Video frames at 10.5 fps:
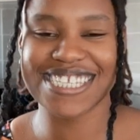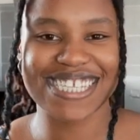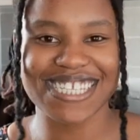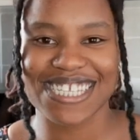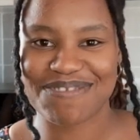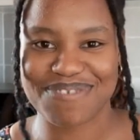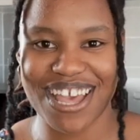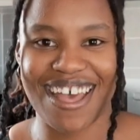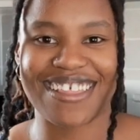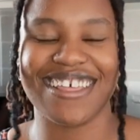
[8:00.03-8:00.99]
System,
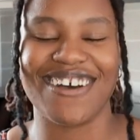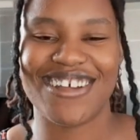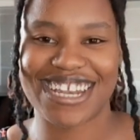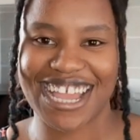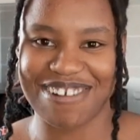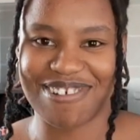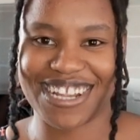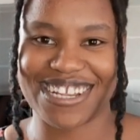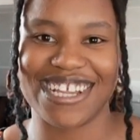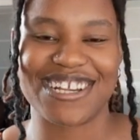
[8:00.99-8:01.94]
the online
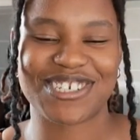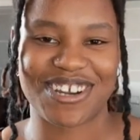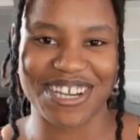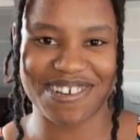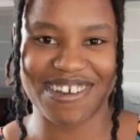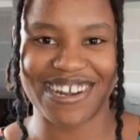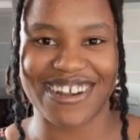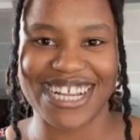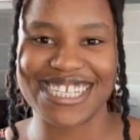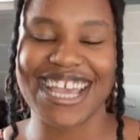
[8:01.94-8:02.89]
one, the electronic one,
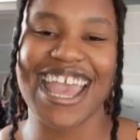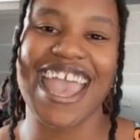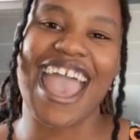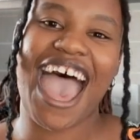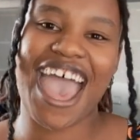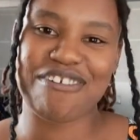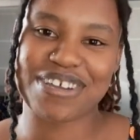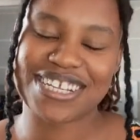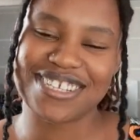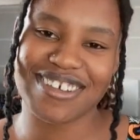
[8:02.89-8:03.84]
right? I
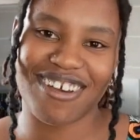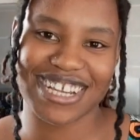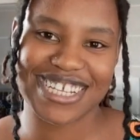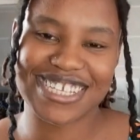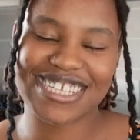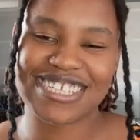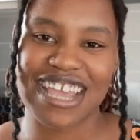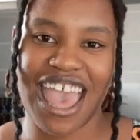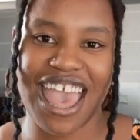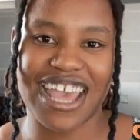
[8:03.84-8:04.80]
went on it
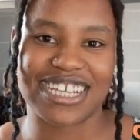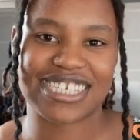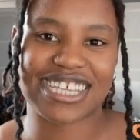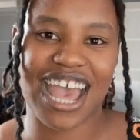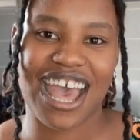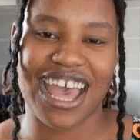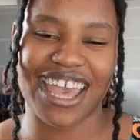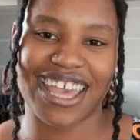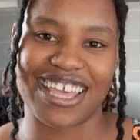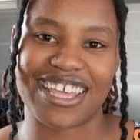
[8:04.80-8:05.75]
and
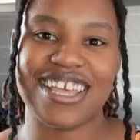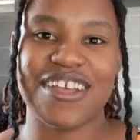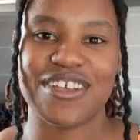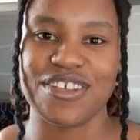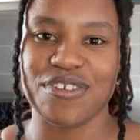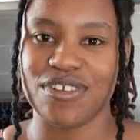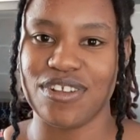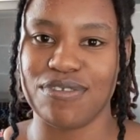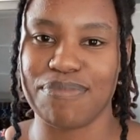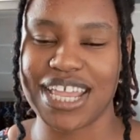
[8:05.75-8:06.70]
I
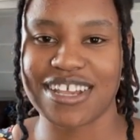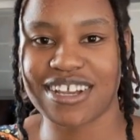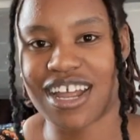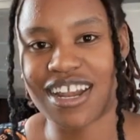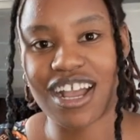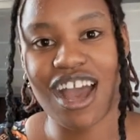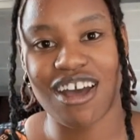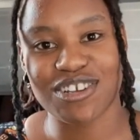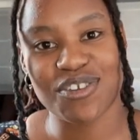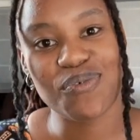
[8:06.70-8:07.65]
made an
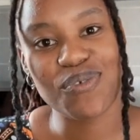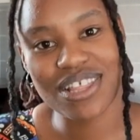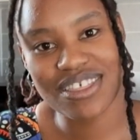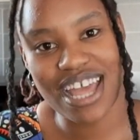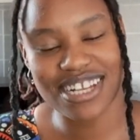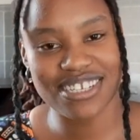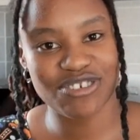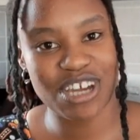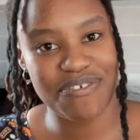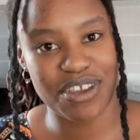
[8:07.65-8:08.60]
account with that
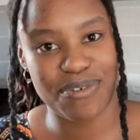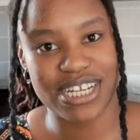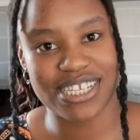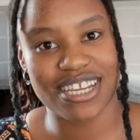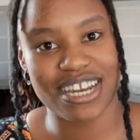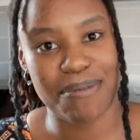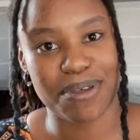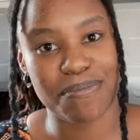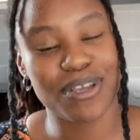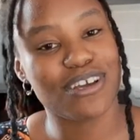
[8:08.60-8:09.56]
traffic register
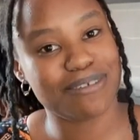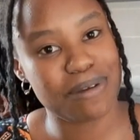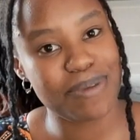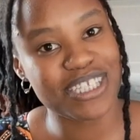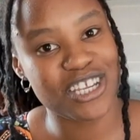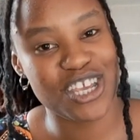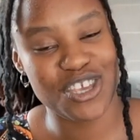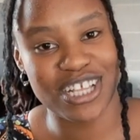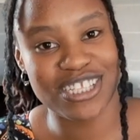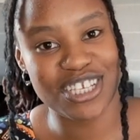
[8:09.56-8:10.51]
number, because remember,
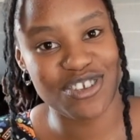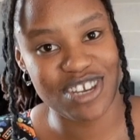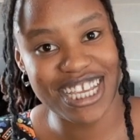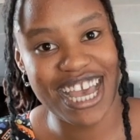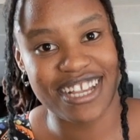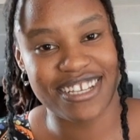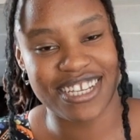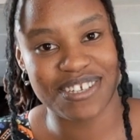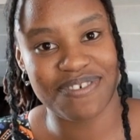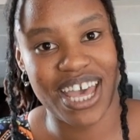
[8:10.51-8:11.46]
it's a unique
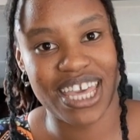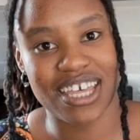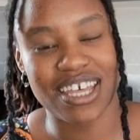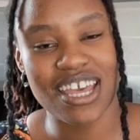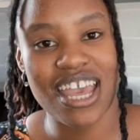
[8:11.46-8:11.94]
identifier,